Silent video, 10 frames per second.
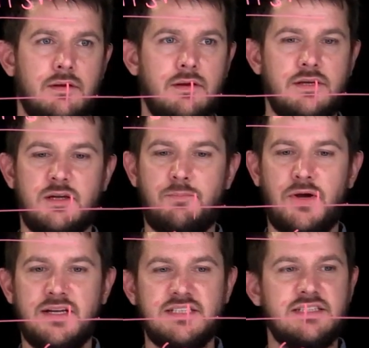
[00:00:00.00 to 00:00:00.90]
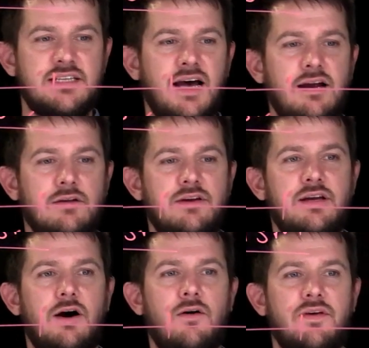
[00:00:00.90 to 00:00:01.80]
depends entirely
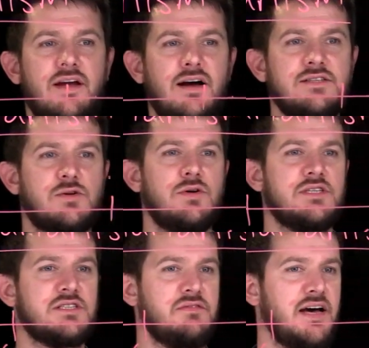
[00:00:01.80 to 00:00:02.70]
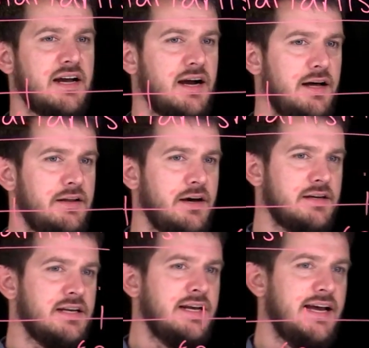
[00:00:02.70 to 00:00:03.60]
on the consequences of that conduct
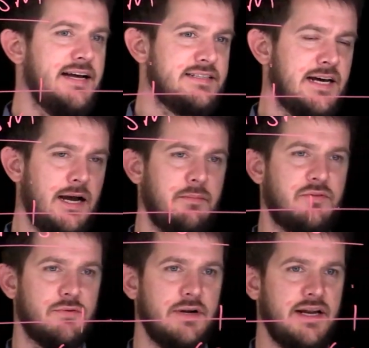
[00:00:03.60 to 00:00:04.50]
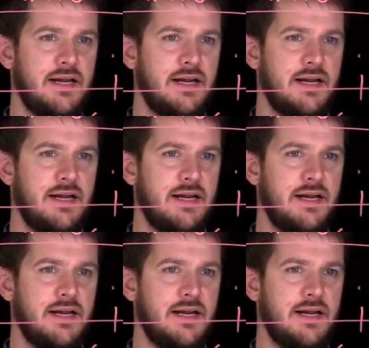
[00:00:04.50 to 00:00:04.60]
at time 3.